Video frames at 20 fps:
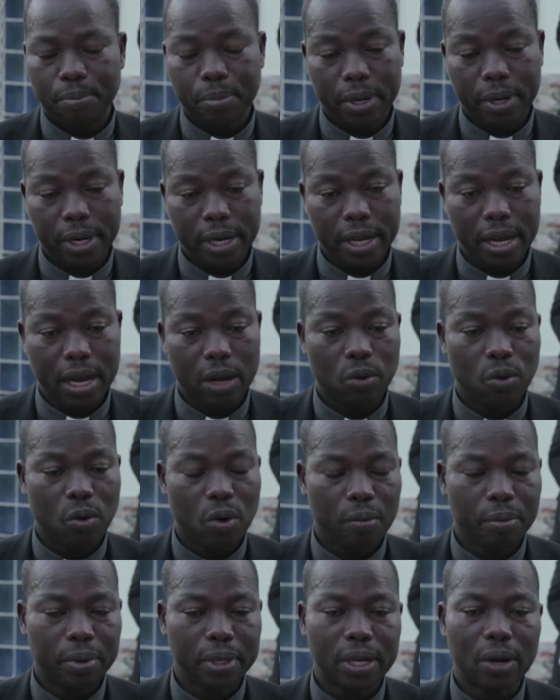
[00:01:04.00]
are praying and
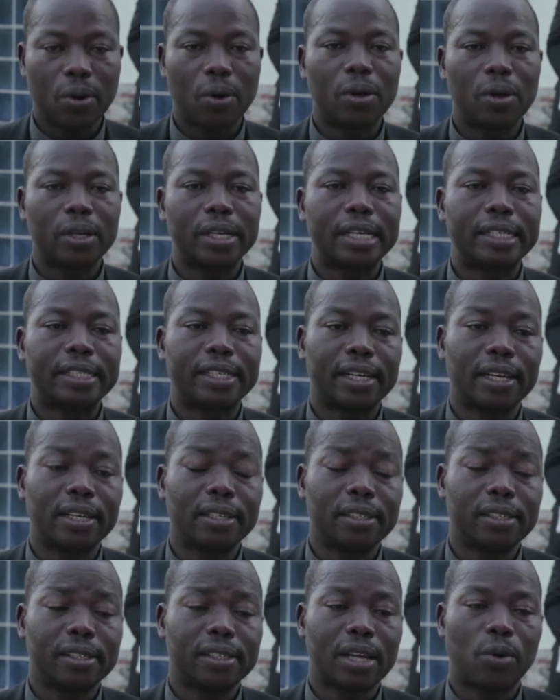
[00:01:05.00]
hoping that all the
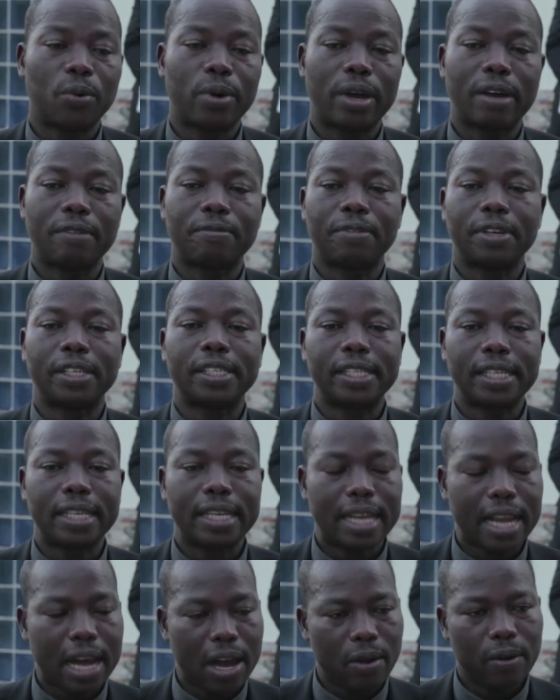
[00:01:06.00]
challenges that we are
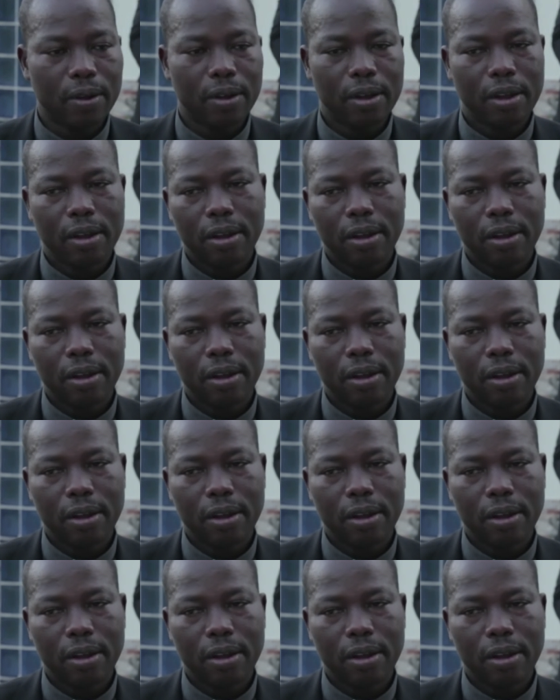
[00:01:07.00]
facing now,